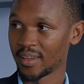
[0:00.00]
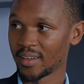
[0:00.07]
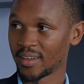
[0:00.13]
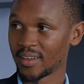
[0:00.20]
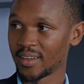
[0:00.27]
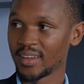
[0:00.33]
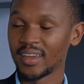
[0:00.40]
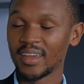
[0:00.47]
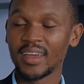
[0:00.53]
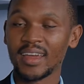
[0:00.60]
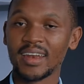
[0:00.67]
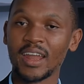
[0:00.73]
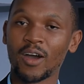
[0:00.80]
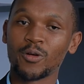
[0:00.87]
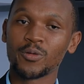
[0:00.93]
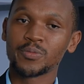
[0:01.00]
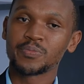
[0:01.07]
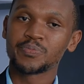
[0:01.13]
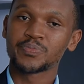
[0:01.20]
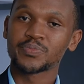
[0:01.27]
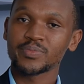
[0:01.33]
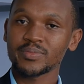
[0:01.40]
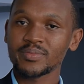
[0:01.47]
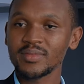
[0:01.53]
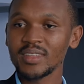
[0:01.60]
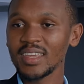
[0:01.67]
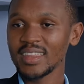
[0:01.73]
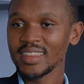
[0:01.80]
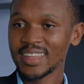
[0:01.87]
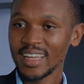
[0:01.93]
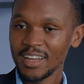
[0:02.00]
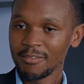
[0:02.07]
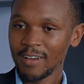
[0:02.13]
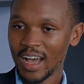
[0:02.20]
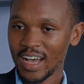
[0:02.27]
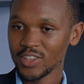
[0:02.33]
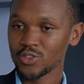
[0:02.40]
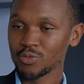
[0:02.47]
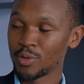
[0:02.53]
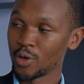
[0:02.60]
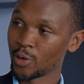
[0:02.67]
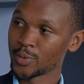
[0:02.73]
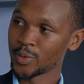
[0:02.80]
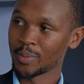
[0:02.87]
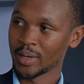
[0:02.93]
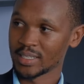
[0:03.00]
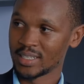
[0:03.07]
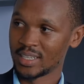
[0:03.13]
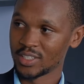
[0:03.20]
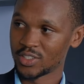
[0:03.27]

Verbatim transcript: Okay. Now, the liver has to be optimized.